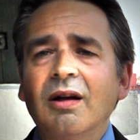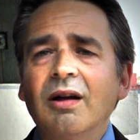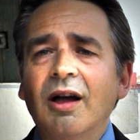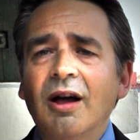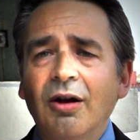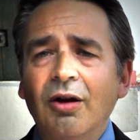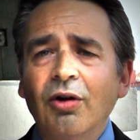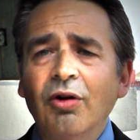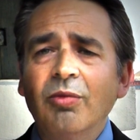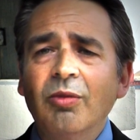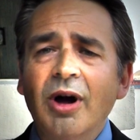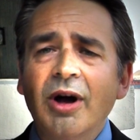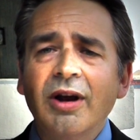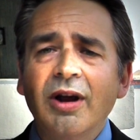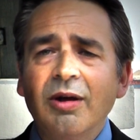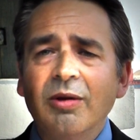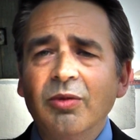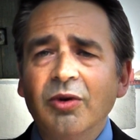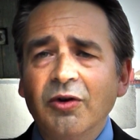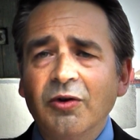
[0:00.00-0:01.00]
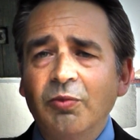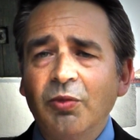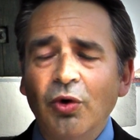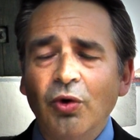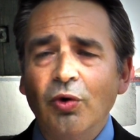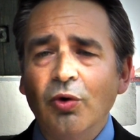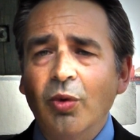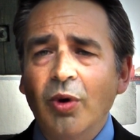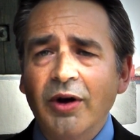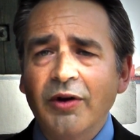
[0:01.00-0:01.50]
Hello, my name is
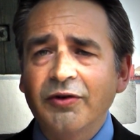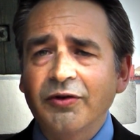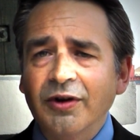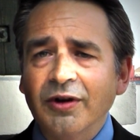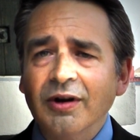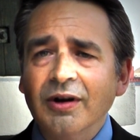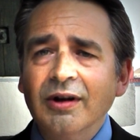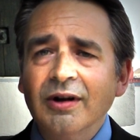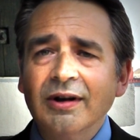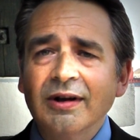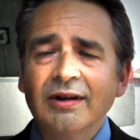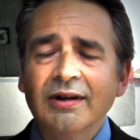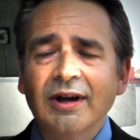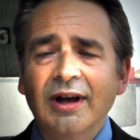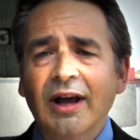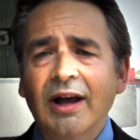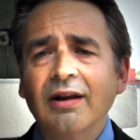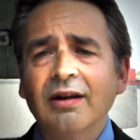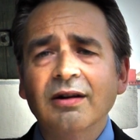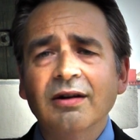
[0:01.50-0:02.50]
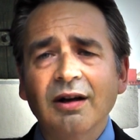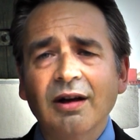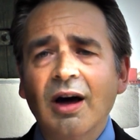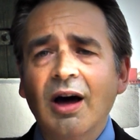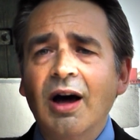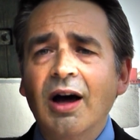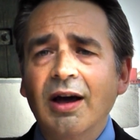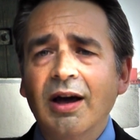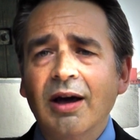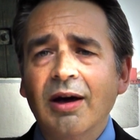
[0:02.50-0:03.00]
Paul Weston, and
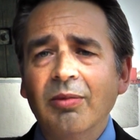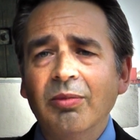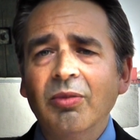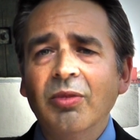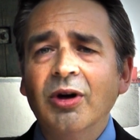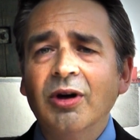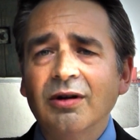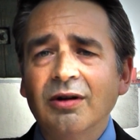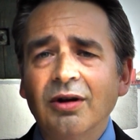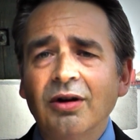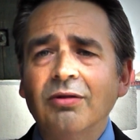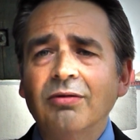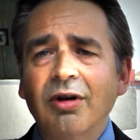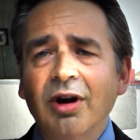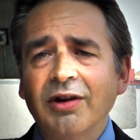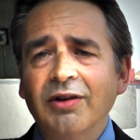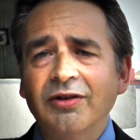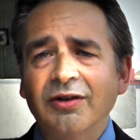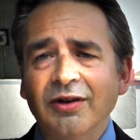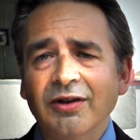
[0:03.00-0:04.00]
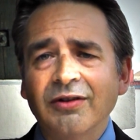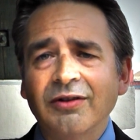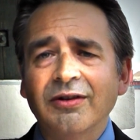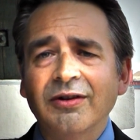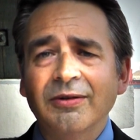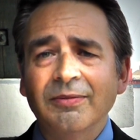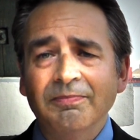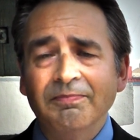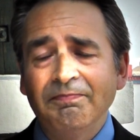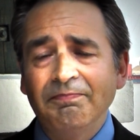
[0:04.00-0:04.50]
I am a
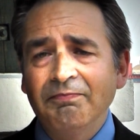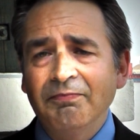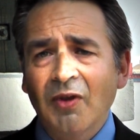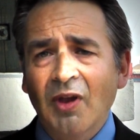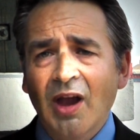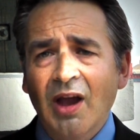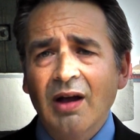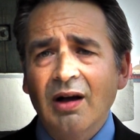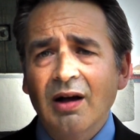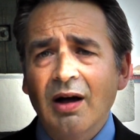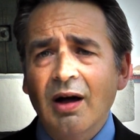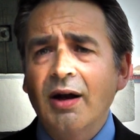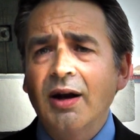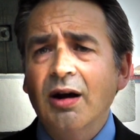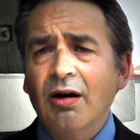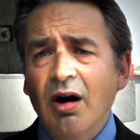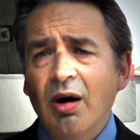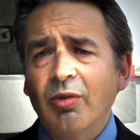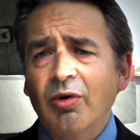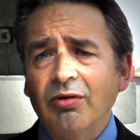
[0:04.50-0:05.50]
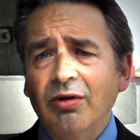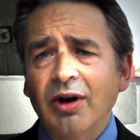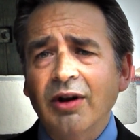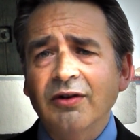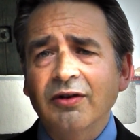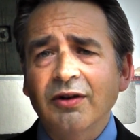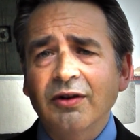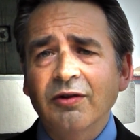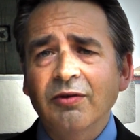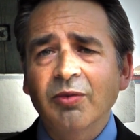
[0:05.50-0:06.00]
racist. I know I'm a
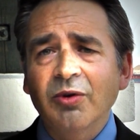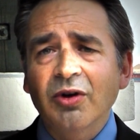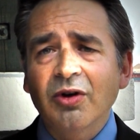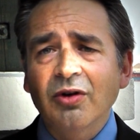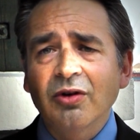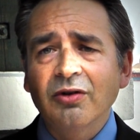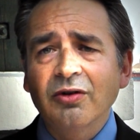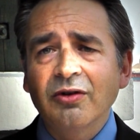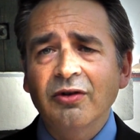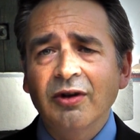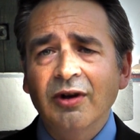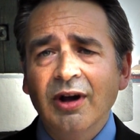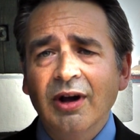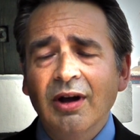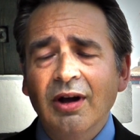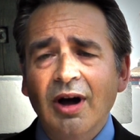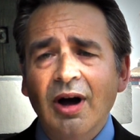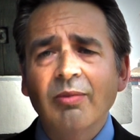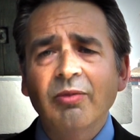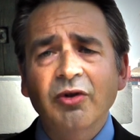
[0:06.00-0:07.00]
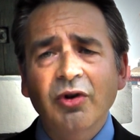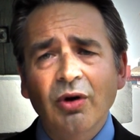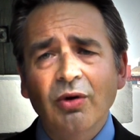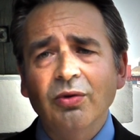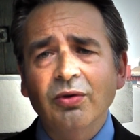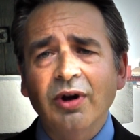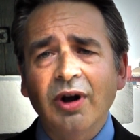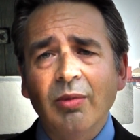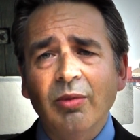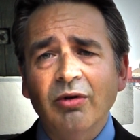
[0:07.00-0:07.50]
racist because I'm
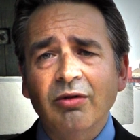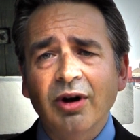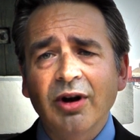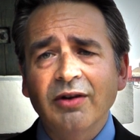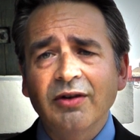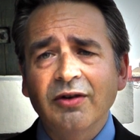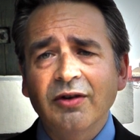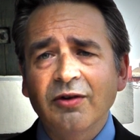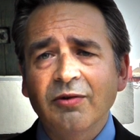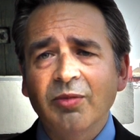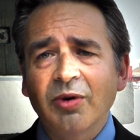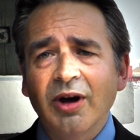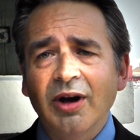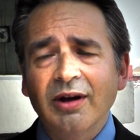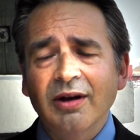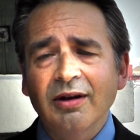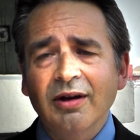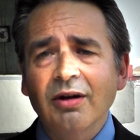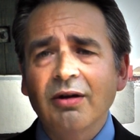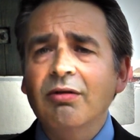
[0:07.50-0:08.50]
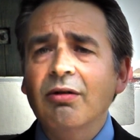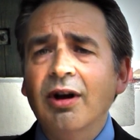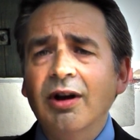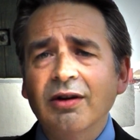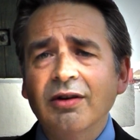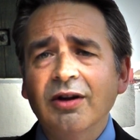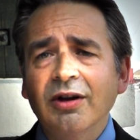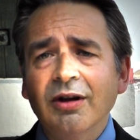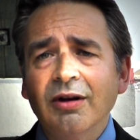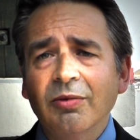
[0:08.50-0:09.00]
told I'm a racist by a
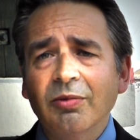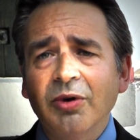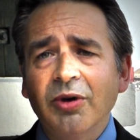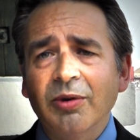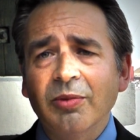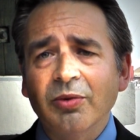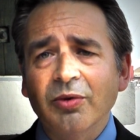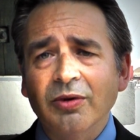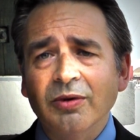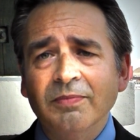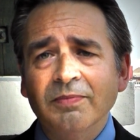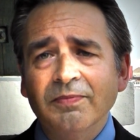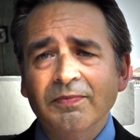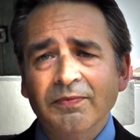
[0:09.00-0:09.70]
great deal of people.